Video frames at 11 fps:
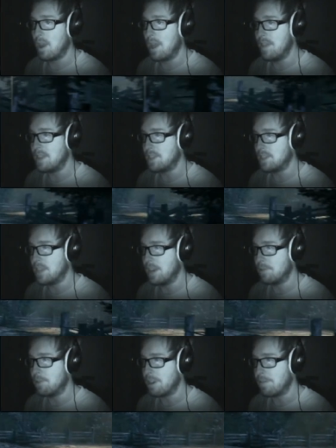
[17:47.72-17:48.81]
like this in
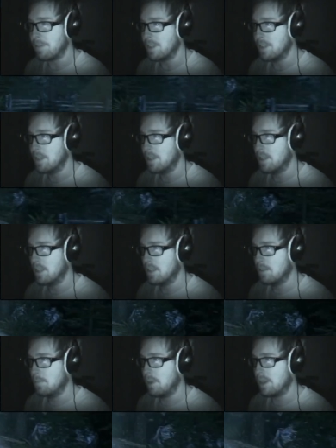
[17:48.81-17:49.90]
Tenerife.
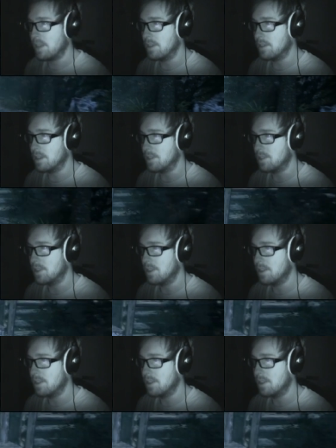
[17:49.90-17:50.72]
My goodness.